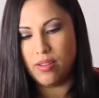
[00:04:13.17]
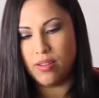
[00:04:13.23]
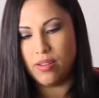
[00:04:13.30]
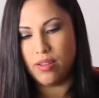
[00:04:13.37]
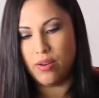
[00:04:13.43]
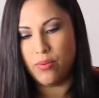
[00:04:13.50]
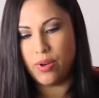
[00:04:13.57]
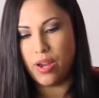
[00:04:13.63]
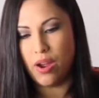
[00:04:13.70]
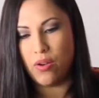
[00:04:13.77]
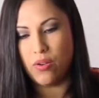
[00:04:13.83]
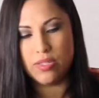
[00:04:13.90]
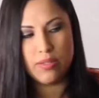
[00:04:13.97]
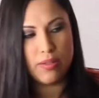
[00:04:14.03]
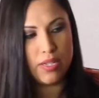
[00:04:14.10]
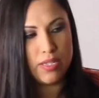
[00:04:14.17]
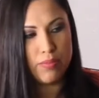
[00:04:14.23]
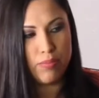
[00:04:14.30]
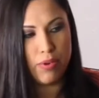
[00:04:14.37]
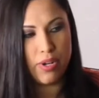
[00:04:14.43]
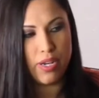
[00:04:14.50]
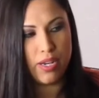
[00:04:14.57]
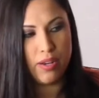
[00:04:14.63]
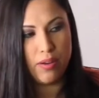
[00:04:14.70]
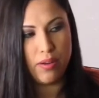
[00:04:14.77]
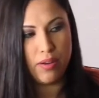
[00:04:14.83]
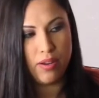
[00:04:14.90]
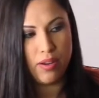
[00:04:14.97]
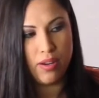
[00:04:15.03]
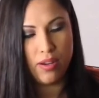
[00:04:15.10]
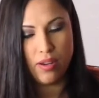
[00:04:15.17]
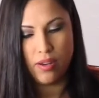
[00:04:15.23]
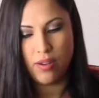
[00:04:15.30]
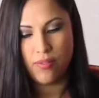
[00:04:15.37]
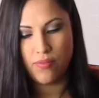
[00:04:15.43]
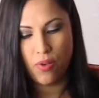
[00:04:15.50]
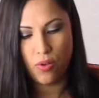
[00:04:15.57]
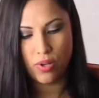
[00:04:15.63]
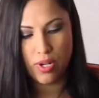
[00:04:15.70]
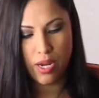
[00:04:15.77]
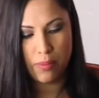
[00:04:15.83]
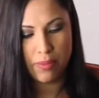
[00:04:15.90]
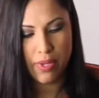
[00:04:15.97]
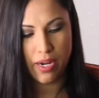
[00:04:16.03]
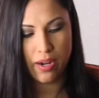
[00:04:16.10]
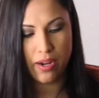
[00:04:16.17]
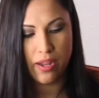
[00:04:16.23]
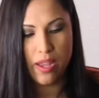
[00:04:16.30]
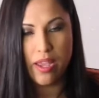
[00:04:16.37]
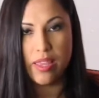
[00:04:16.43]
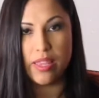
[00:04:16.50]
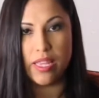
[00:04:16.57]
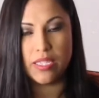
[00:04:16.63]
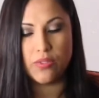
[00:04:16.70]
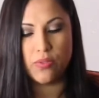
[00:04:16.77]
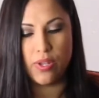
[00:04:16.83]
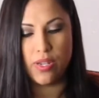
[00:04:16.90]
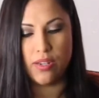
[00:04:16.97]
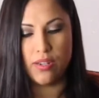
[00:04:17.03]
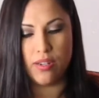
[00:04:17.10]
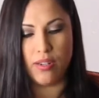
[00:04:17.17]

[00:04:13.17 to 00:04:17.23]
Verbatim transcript: There we go, it's pretty folded up there. This one.